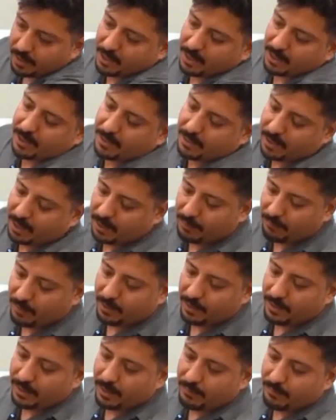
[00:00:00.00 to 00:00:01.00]
It's not
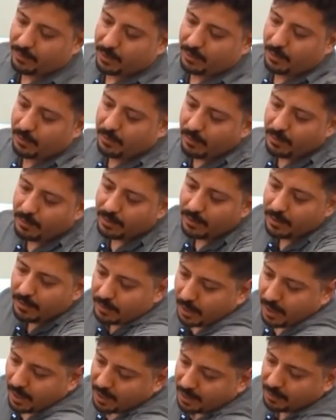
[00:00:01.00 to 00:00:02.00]
very difficult
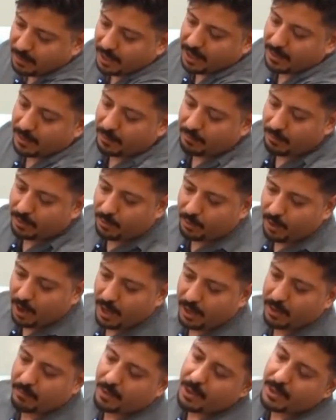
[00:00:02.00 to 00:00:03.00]
and doesn't
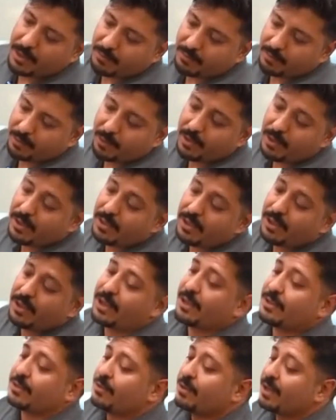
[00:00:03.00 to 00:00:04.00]
require much force
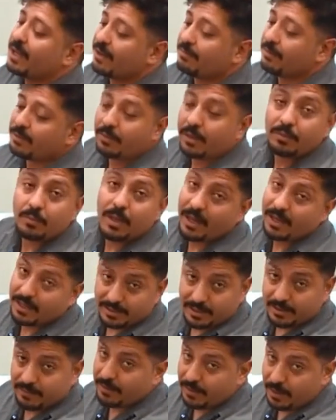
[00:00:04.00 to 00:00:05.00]
unless you haven't
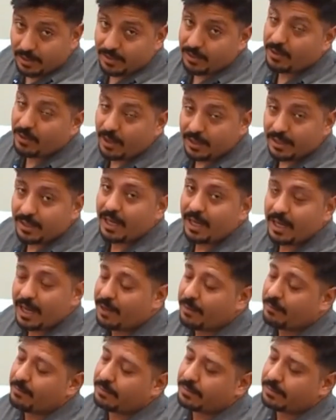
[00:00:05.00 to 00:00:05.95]
replaced the filter on time,